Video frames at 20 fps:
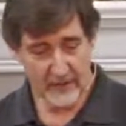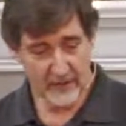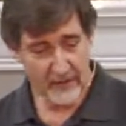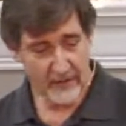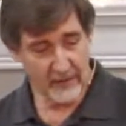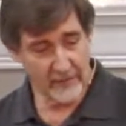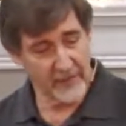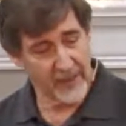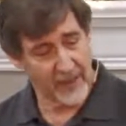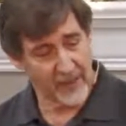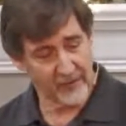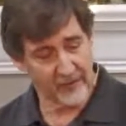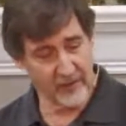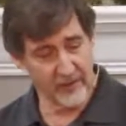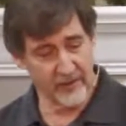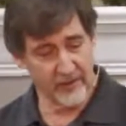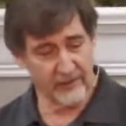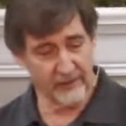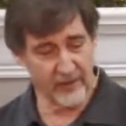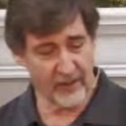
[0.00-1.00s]
Let me ask you
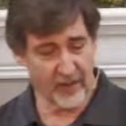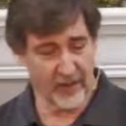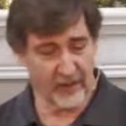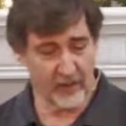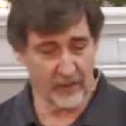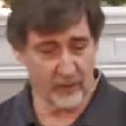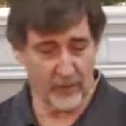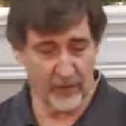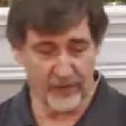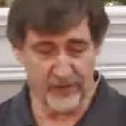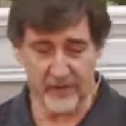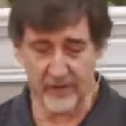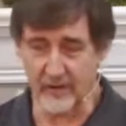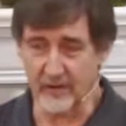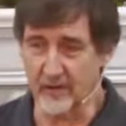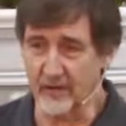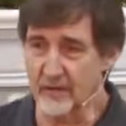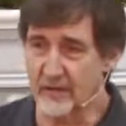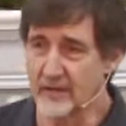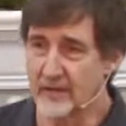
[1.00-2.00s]
a different kind of question.
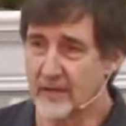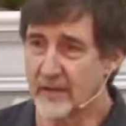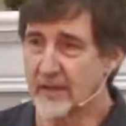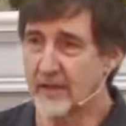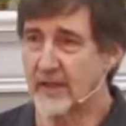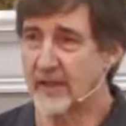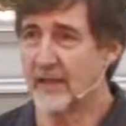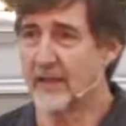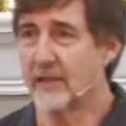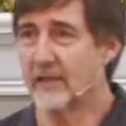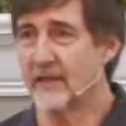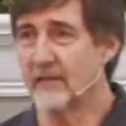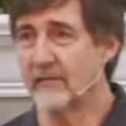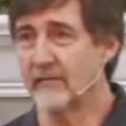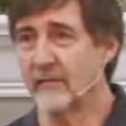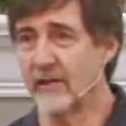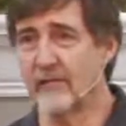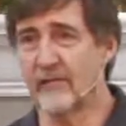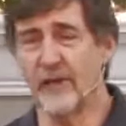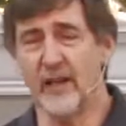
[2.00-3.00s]

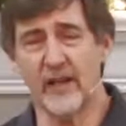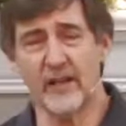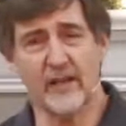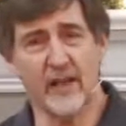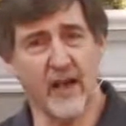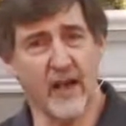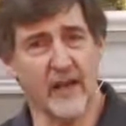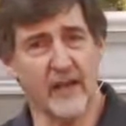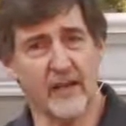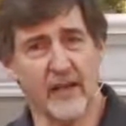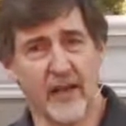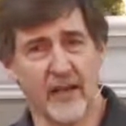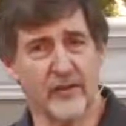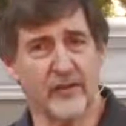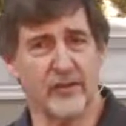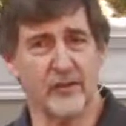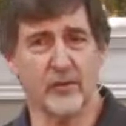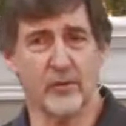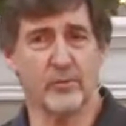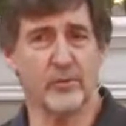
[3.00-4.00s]
Have you ever had God
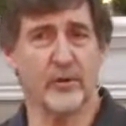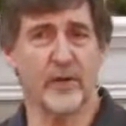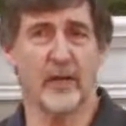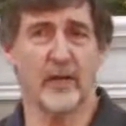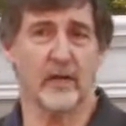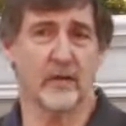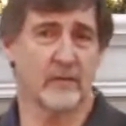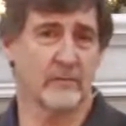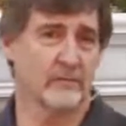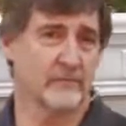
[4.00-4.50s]
answer a prayer?